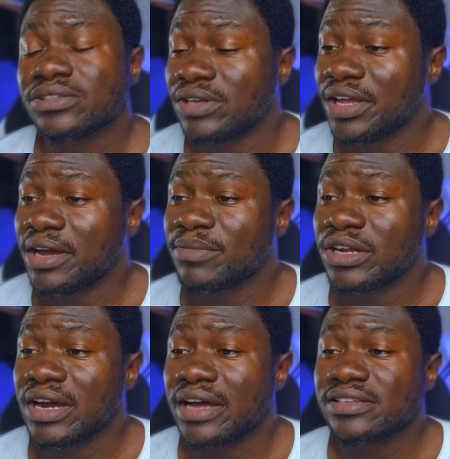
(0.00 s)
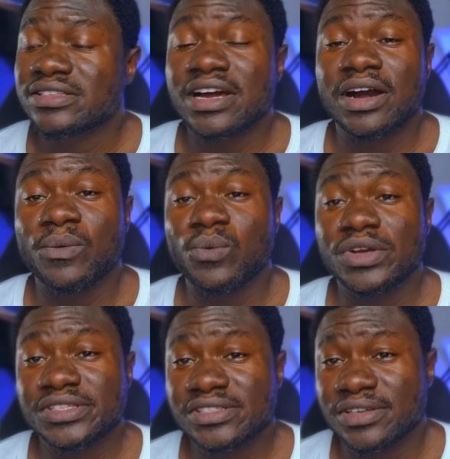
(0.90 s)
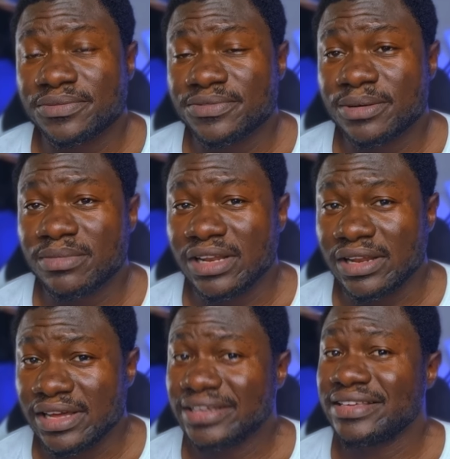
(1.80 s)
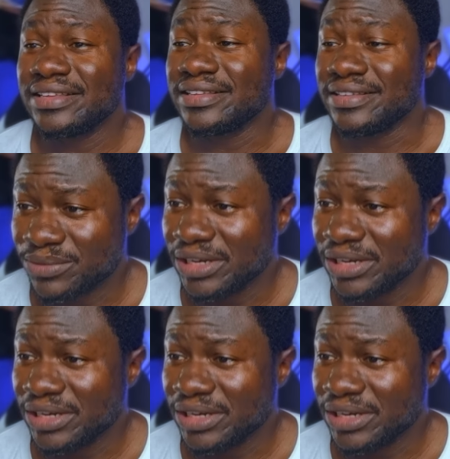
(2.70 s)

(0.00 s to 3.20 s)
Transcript: Today I'm going to answer a question from Lucky.